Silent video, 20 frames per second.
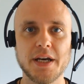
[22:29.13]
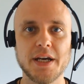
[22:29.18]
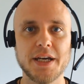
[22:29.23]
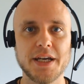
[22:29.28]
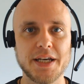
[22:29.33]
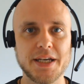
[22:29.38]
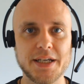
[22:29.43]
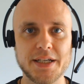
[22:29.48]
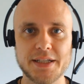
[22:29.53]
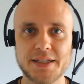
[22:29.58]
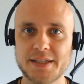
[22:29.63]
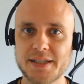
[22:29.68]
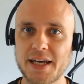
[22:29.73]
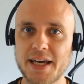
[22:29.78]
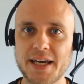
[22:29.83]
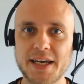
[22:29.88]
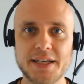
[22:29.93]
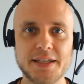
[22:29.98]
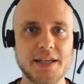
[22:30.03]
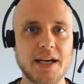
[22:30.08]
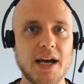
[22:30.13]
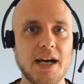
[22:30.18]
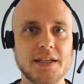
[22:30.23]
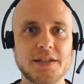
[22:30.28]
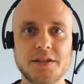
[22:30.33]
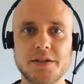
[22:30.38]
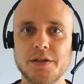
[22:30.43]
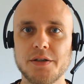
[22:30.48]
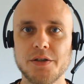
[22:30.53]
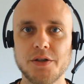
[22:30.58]
He's saying
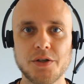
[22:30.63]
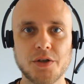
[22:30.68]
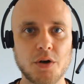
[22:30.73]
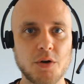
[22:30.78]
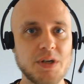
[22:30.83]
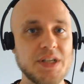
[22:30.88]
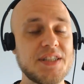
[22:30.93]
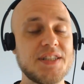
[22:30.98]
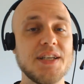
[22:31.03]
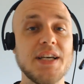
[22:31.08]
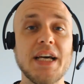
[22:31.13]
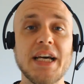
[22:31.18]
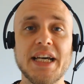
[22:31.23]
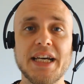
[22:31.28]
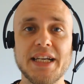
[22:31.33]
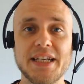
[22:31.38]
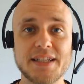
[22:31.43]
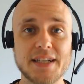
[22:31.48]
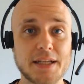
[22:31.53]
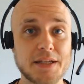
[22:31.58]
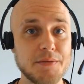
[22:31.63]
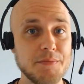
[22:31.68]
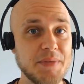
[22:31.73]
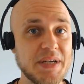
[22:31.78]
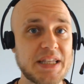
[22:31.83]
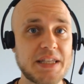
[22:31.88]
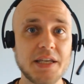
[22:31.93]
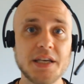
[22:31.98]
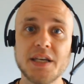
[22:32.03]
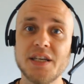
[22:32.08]
that, you know, he's
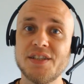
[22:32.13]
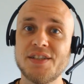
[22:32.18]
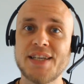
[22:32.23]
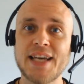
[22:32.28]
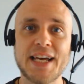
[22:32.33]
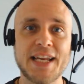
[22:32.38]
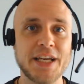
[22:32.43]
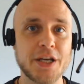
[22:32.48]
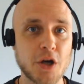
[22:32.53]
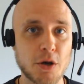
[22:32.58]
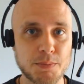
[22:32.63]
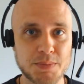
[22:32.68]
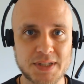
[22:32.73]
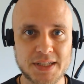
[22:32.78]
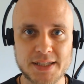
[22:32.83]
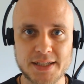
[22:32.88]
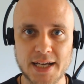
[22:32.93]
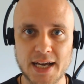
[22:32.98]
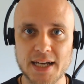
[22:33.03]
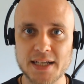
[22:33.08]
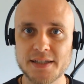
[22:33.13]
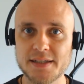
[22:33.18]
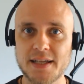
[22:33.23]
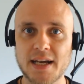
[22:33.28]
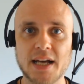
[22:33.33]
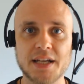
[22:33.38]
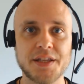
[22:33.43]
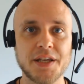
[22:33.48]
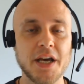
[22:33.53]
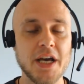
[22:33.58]
admitting he's getting upset
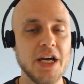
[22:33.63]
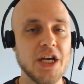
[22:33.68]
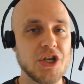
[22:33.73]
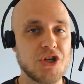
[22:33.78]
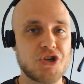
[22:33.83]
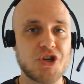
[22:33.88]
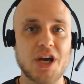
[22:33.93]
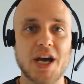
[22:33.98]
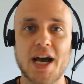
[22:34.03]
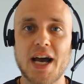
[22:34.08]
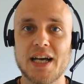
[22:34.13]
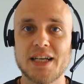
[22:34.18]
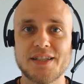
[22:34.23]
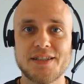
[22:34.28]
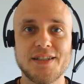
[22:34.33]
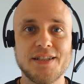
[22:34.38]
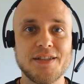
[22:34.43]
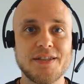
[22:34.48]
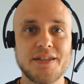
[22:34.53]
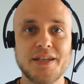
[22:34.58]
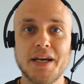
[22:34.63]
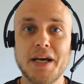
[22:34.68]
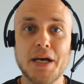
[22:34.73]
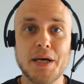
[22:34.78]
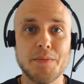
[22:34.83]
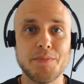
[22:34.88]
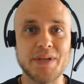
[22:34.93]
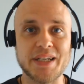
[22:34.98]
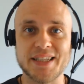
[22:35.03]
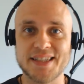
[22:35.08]
that she hasn't
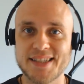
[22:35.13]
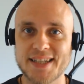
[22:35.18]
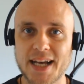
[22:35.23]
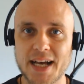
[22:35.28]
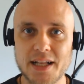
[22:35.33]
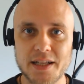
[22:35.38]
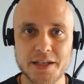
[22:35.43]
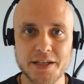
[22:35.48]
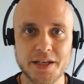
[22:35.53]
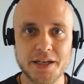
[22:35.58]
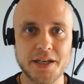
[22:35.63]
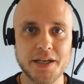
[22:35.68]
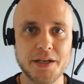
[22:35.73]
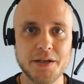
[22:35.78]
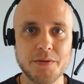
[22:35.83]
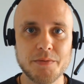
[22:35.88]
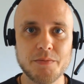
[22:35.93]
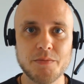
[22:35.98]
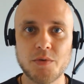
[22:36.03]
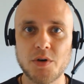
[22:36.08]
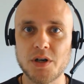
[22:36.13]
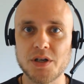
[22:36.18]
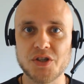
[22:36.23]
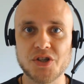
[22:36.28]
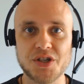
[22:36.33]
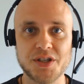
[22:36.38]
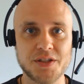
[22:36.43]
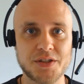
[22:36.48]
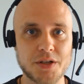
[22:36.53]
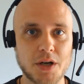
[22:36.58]
been telling him what
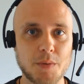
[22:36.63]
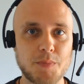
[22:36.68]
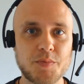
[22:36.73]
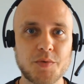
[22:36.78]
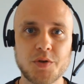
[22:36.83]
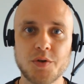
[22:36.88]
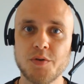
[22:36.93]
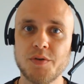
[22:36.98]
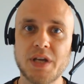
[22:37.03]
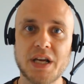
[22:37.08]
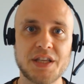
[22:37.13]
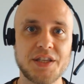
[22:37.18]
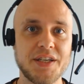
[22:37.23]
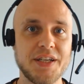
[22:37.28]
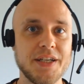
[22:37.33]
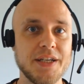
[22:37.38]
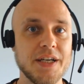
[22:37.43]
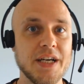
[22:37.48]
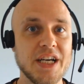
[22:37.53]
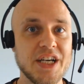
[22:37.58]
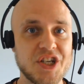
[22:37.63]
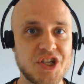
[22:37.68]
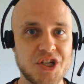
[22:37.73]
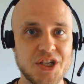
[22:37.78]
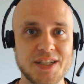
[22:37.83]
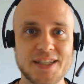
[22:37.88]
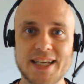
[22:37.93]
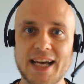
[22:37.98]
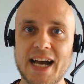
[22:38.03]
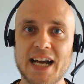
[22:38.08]
she's up to, that
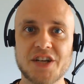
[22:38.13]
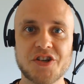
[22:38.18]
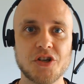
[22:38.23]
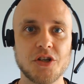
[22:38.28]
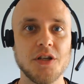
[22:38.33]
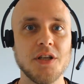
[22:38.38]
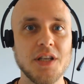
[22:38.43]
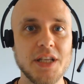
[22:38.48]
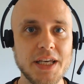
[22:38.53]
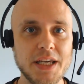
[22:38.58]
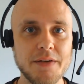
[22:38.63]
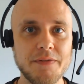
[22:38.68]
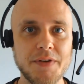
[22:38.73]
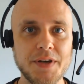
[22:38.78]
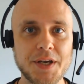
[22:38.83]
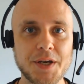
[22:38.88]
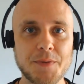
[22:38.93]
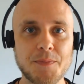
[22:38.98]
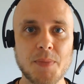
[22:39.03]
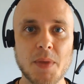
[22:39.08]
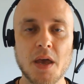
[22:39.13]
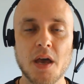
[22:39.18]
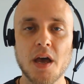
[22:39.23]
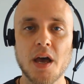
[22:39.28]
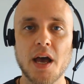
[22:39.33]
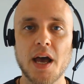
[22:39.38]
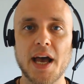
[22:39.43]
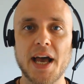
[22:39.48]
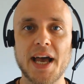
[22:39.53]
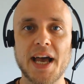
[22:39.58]
she's actually leaving.
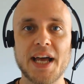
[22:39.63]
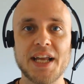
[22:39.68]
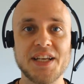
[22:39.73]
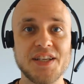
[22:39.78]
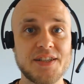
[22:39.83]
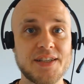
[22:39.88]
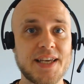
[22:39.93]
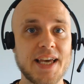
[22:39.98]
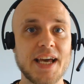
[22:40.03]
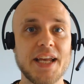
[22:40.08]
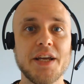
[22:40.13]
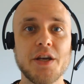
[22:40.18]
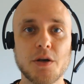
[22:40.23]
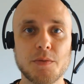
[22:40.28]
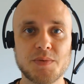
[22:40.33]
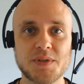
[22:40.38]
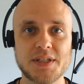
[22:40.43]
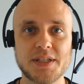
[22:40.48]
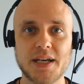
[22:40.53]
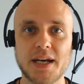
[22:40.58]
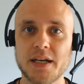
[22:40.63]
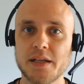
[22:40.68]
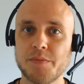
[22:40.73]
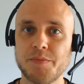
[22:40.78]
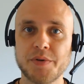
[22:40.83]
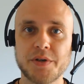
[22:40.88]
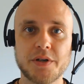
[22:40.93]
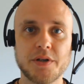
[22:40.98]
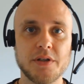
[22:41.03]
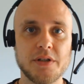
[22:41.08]
And he's getting upset
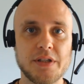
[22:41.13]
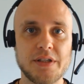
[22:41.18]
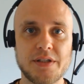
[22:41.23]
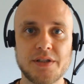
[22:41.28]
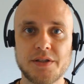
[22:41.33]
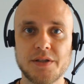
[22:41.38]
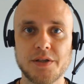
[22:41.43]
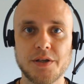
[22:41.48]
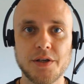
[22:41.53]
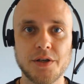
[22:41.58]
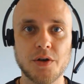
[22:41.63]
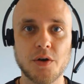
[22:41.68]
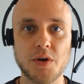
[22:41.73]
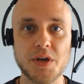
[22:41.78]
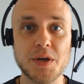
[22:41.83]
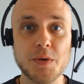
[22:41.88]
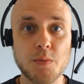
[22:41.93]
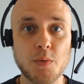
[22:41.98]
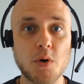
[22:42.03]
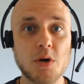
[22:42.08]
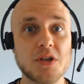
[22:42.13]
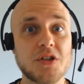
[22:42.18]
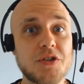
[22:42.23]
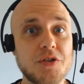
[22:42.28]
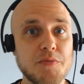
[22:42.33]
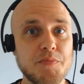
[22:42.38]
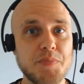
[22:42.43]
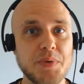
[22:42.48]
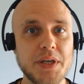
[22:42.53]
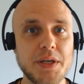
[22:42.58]
because, you know, he wants to
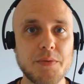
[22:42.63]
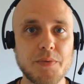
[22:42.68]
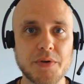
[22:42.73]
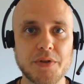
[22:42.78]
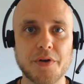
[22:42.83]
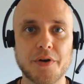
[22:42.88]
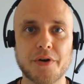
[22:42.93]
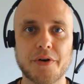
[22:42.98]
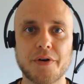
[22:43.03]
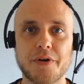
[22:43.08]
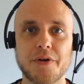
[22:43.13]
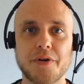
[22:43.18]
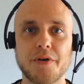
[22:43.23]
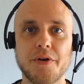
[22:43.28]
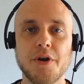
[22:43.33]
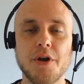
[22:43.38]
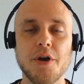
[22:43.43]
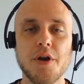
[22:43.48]
be with her.